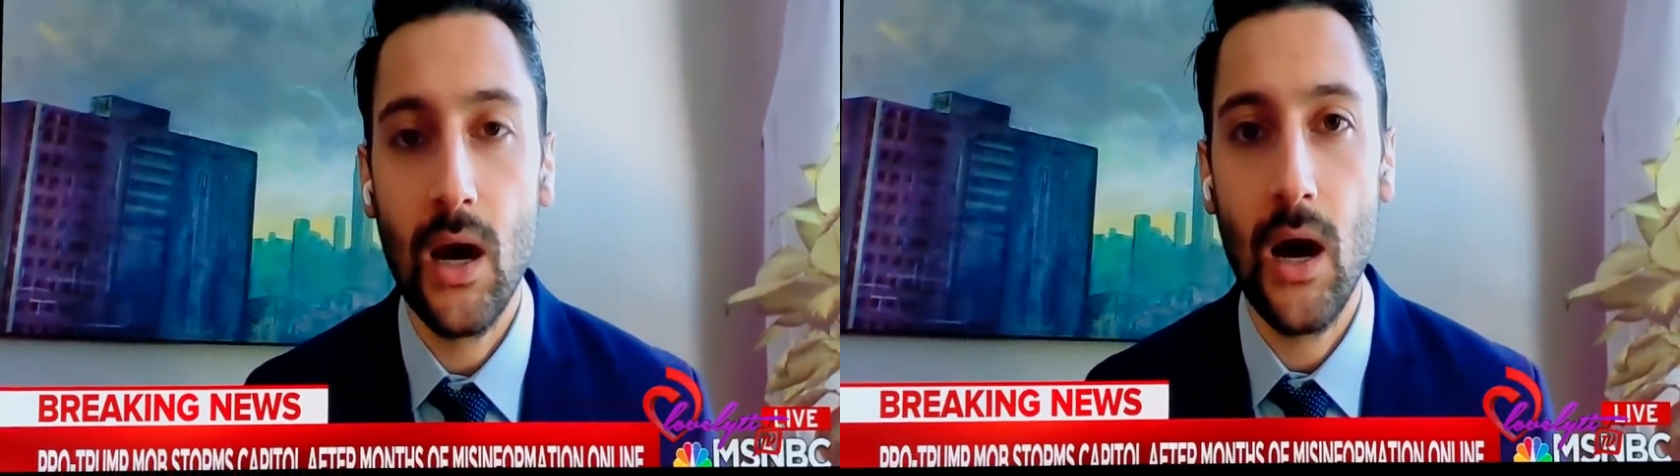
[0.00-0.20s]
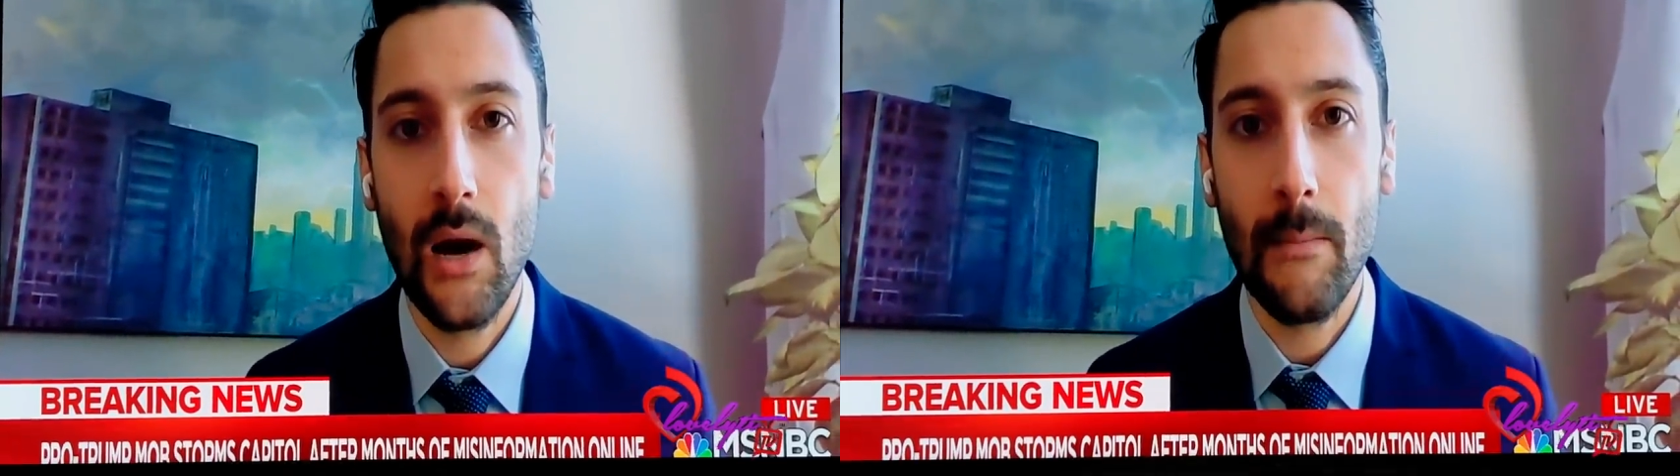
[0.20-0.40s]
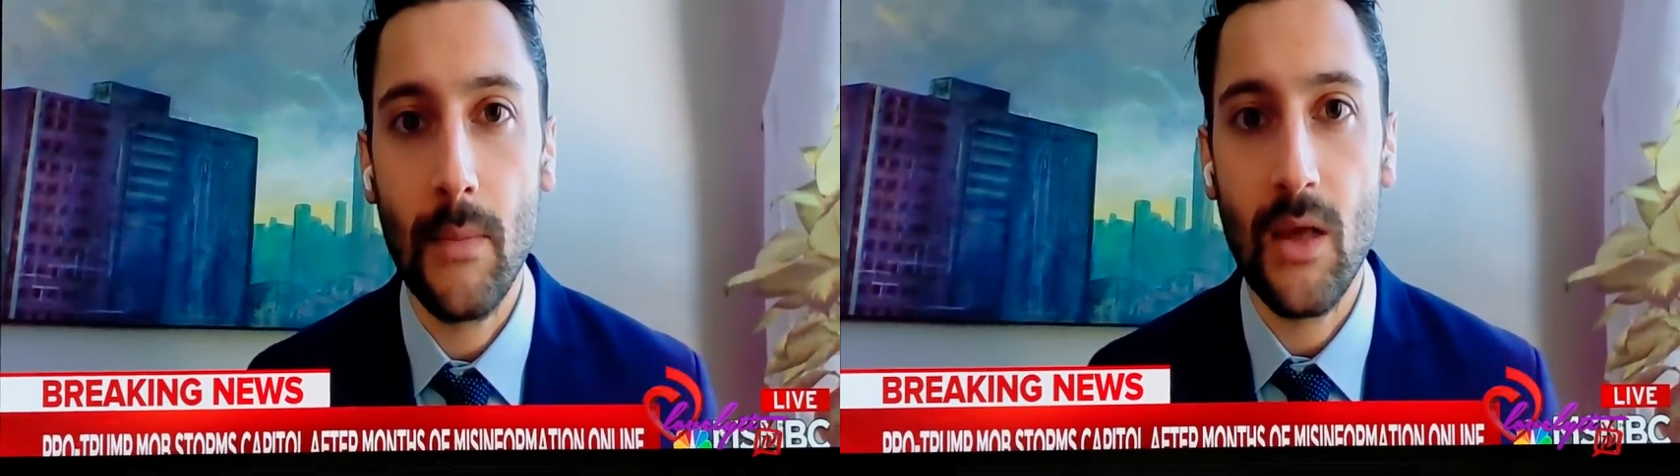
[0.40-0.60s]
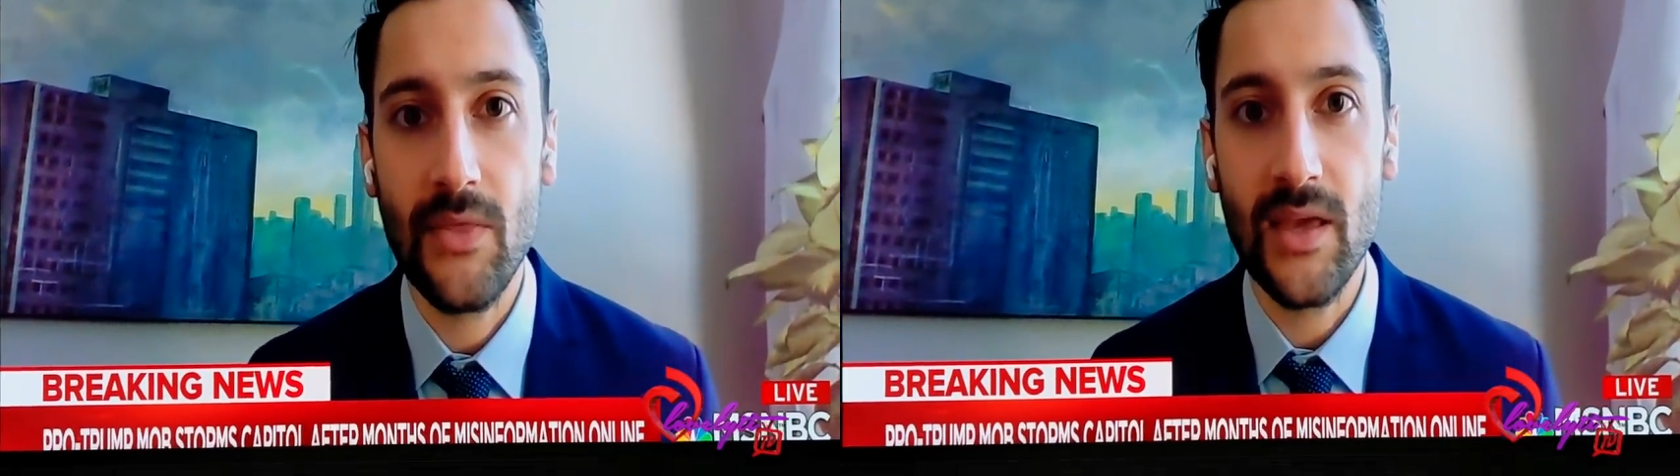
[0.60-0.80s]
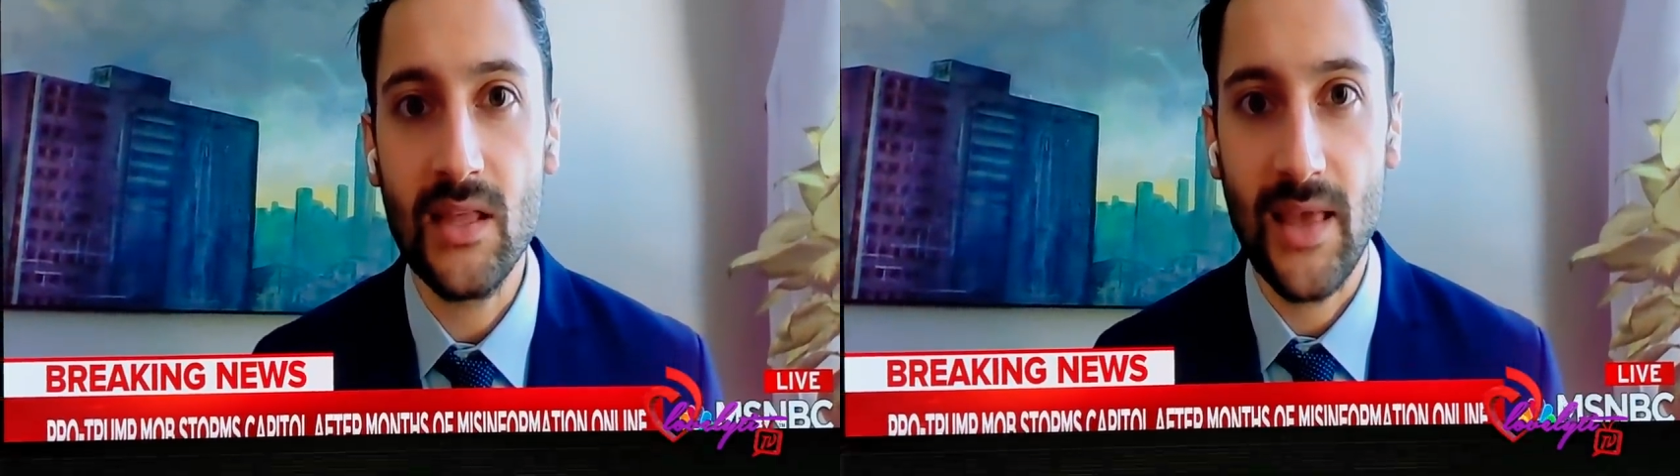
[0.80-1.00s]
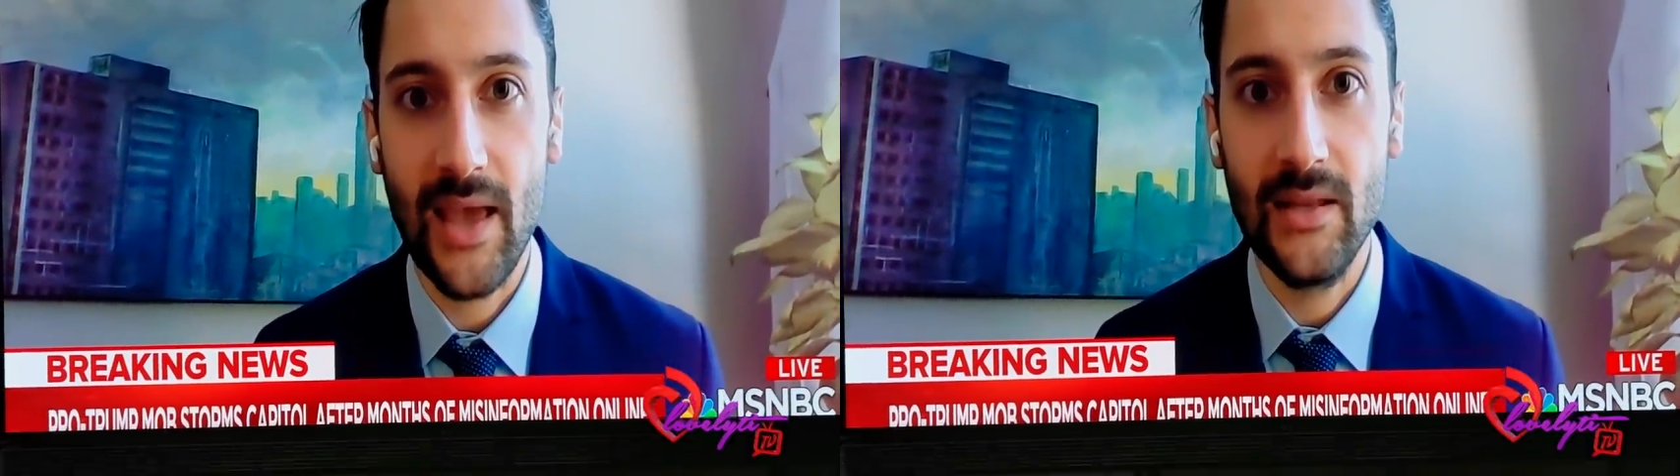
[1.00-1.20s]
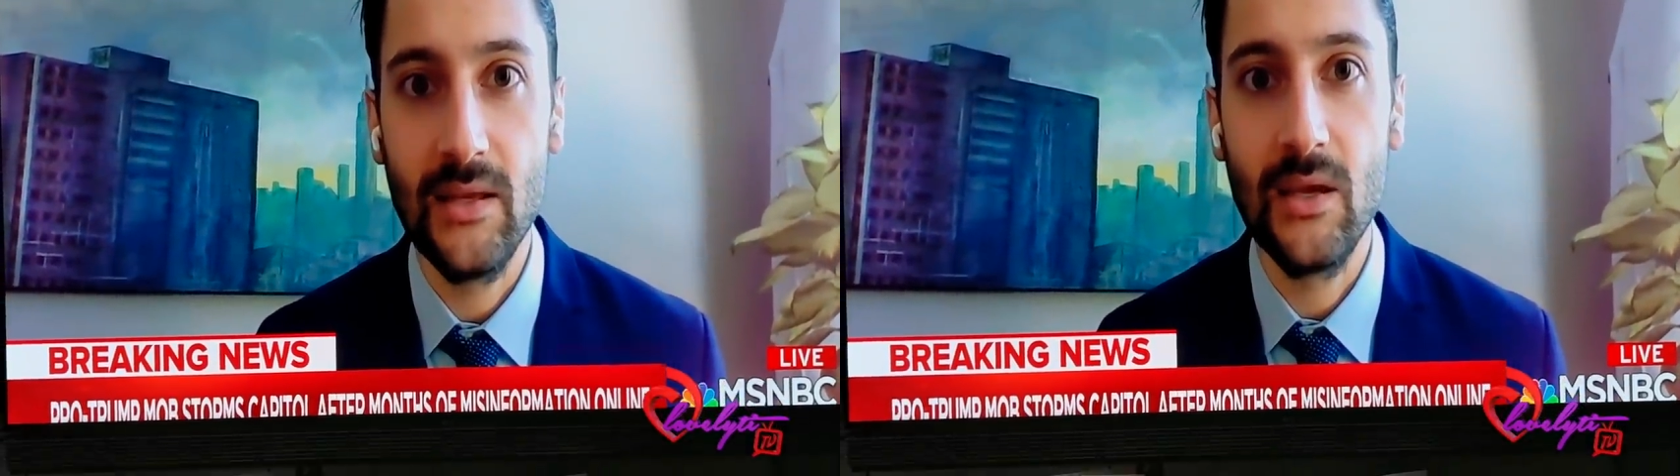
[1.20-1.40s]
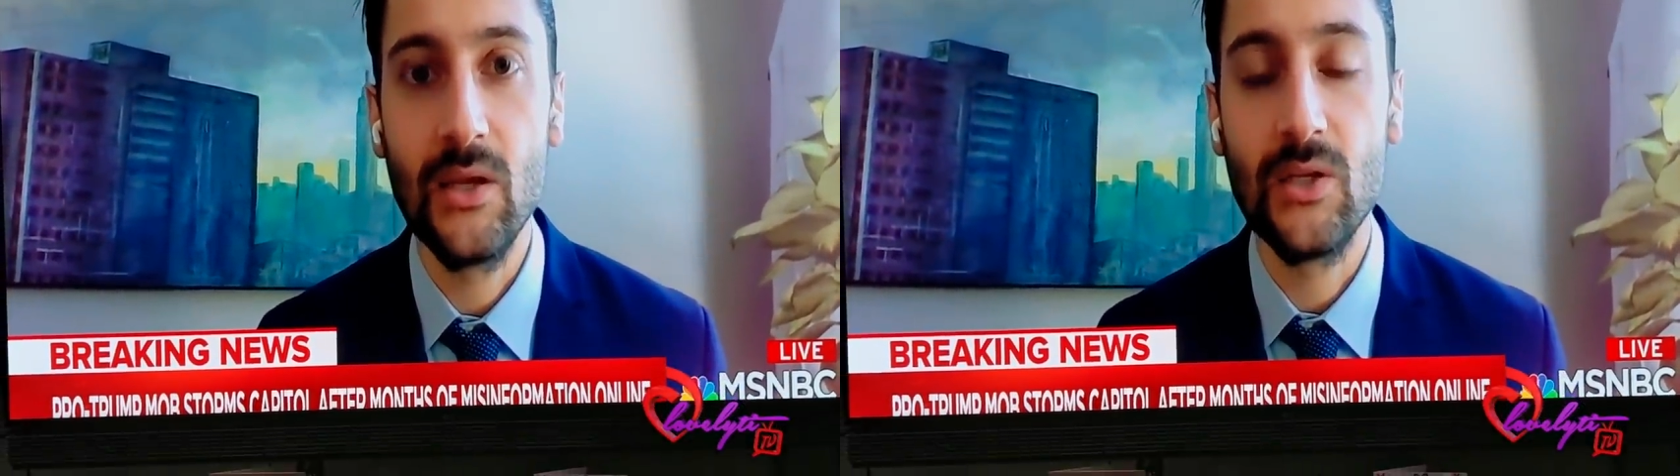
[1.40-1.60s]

um, they said